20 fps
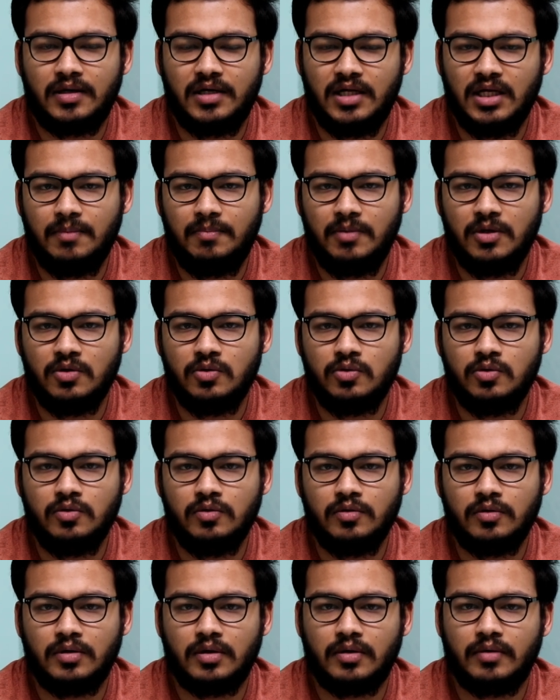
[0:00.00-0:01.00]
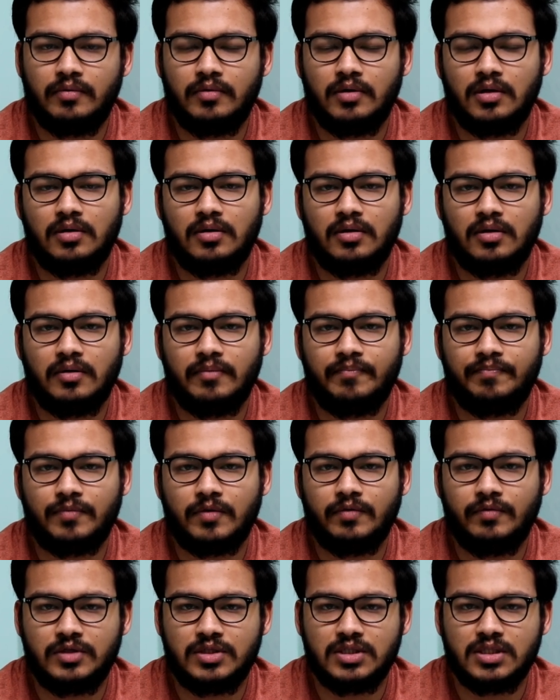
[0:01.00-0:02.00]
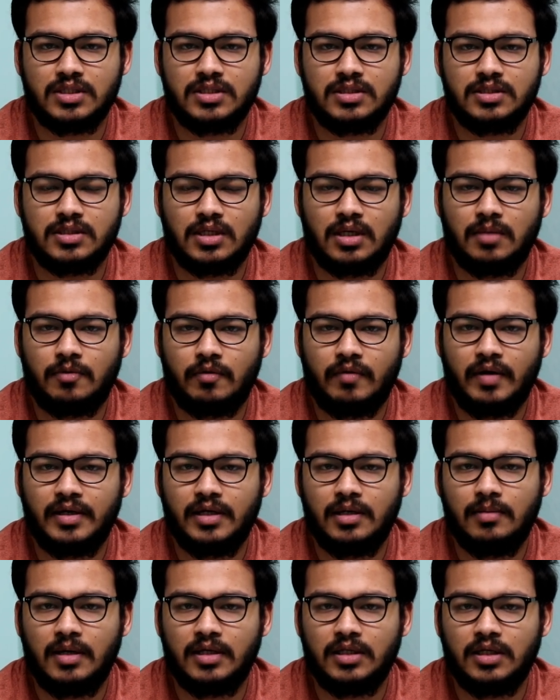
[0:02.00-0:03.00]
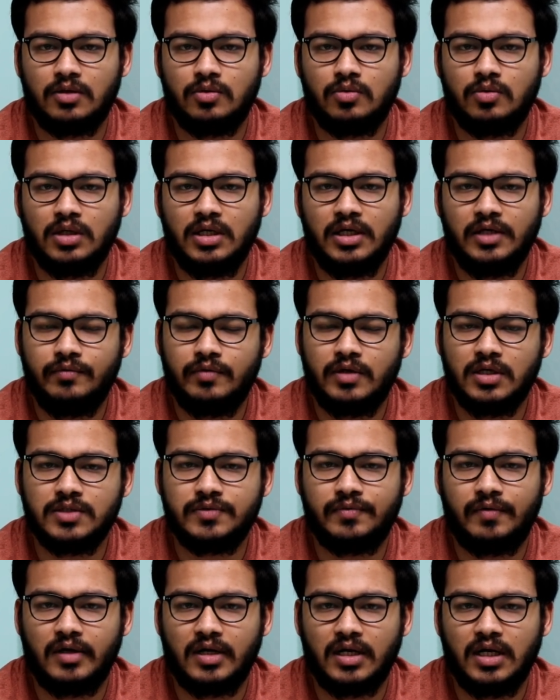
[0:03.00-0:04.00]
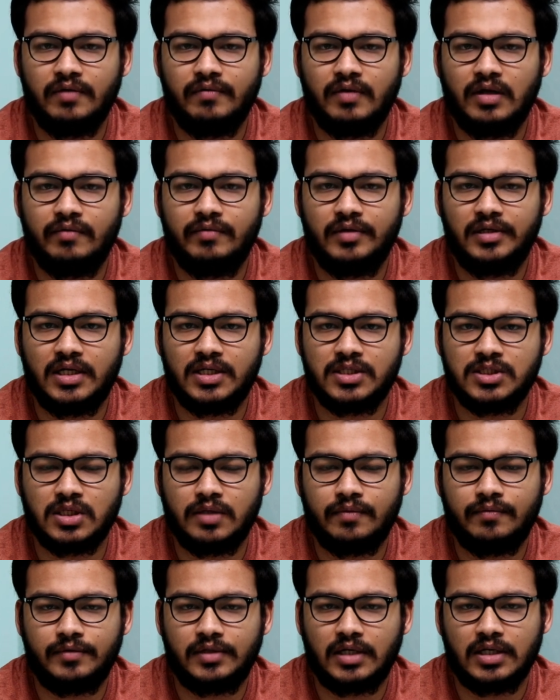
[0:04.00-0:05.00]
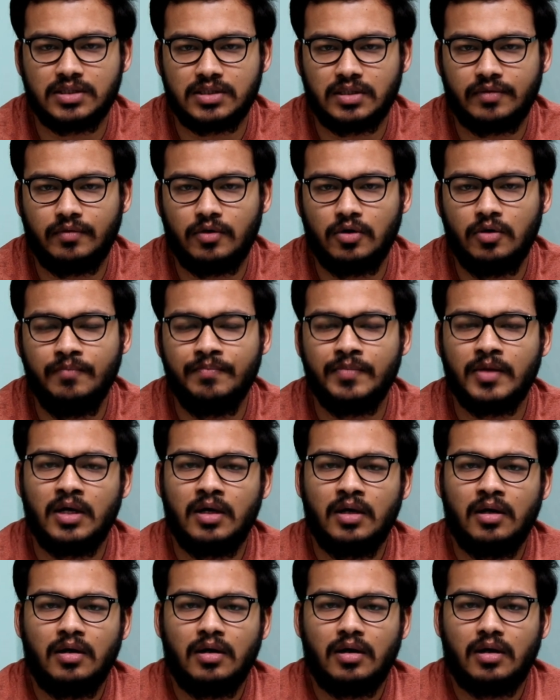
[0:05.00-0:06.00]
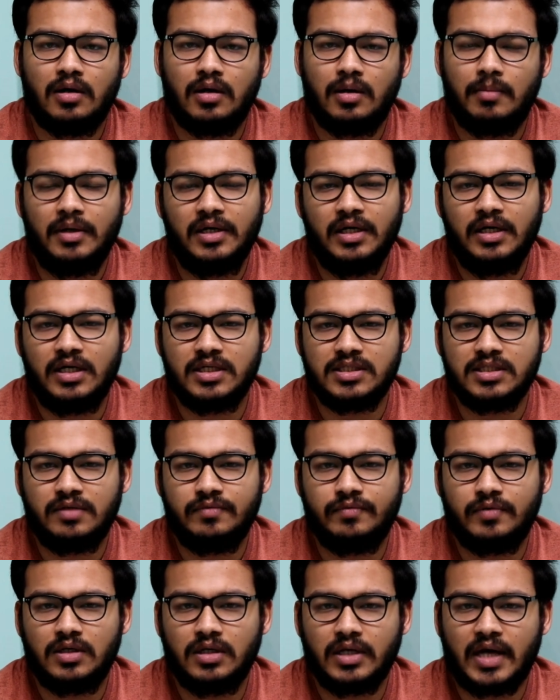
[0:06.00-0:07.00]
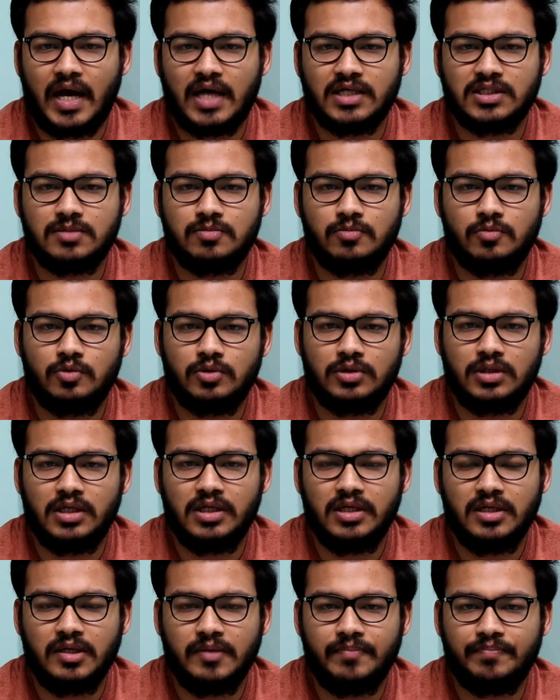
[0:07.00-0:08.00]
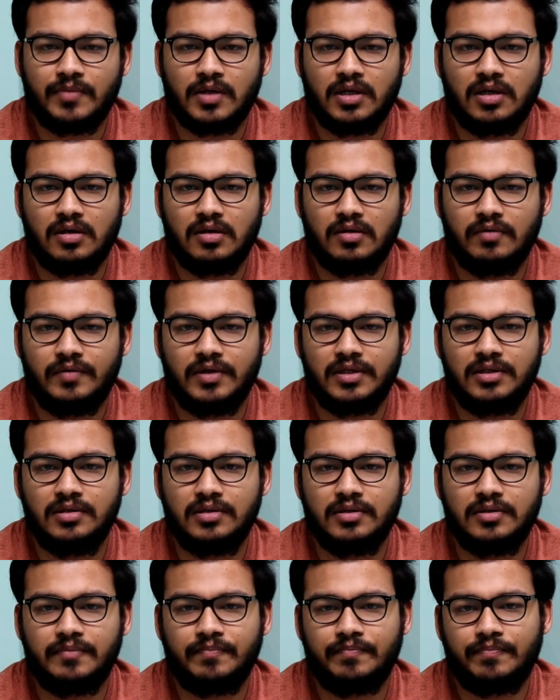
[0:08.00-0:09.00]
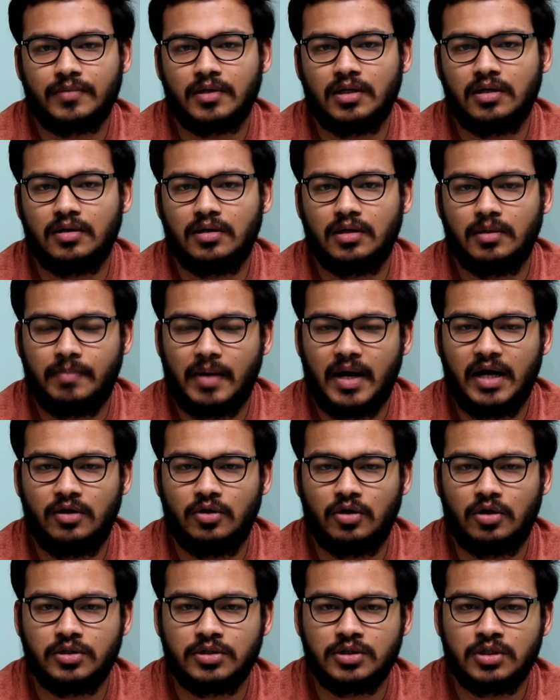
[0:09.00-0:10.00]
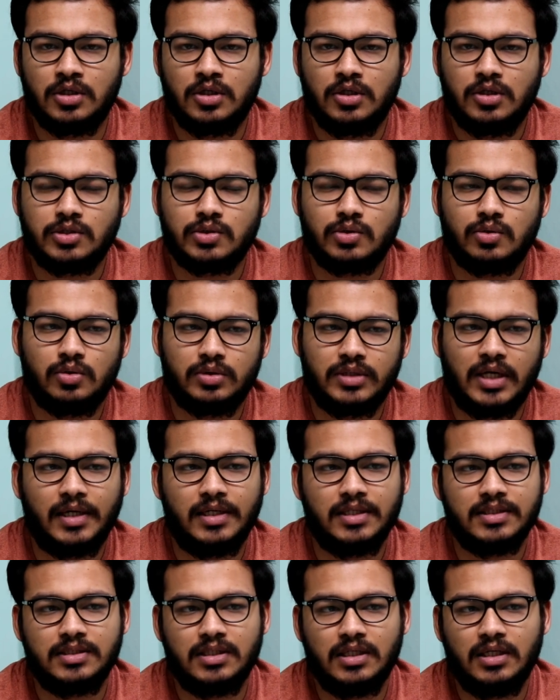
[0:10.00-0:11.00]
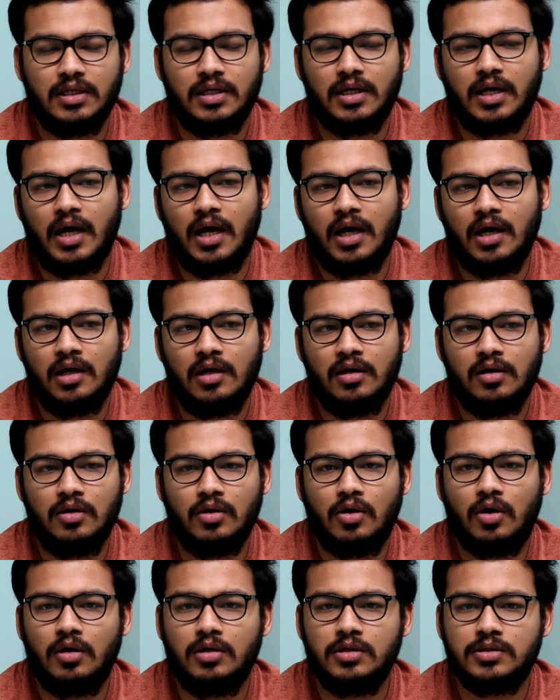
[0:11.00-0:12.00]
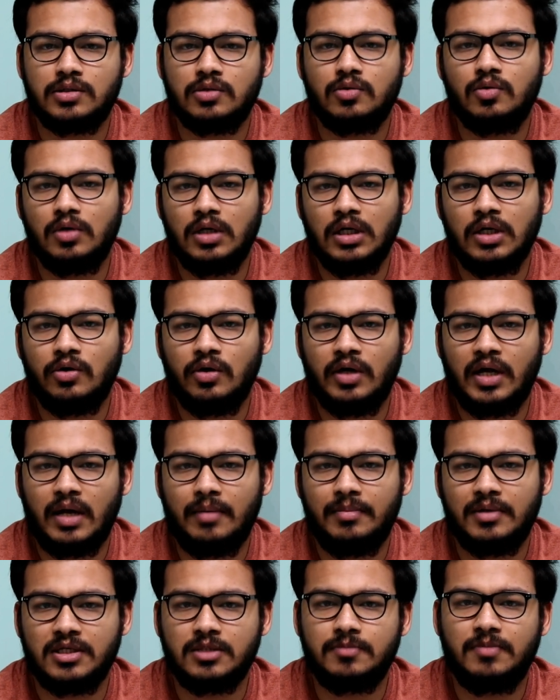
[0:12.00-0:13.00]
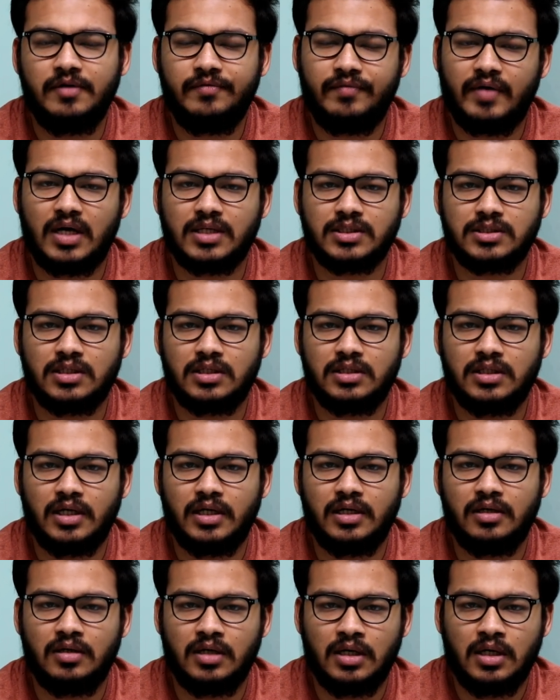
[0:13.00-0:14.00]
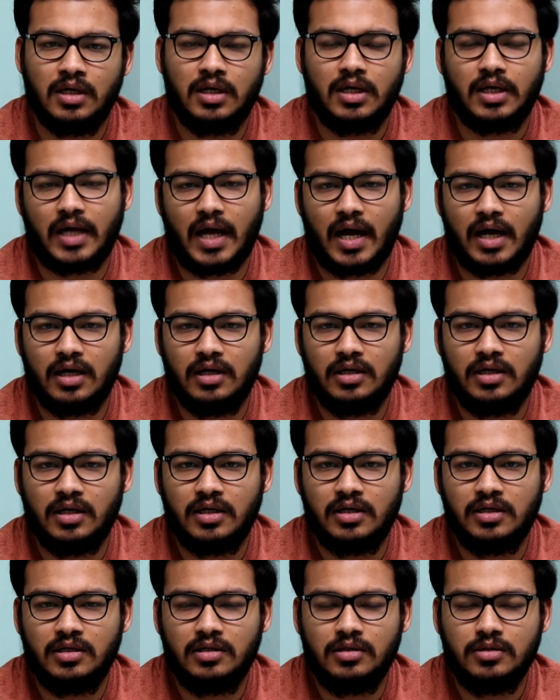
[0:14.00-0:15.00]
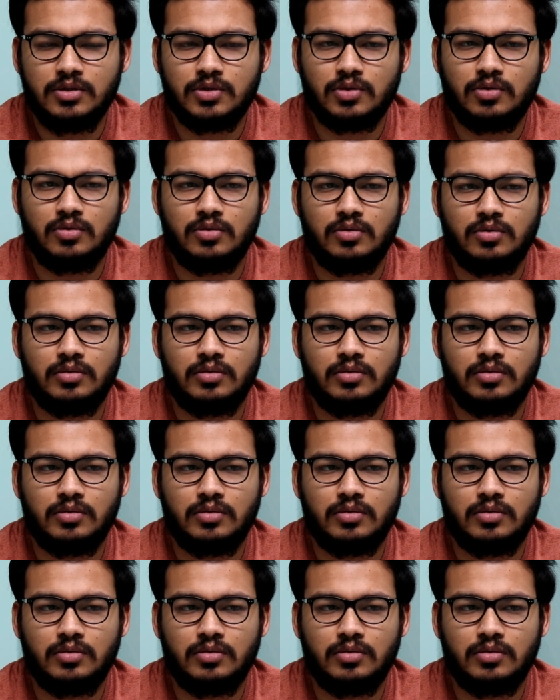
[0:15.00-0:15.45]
TPU, which is provided by the Google, it works fairly well with TensorFlow, but it doesn't work as smoothly with PyTorch. So that is there, and also Google Colab is a bit faster than Kaggle kernel. So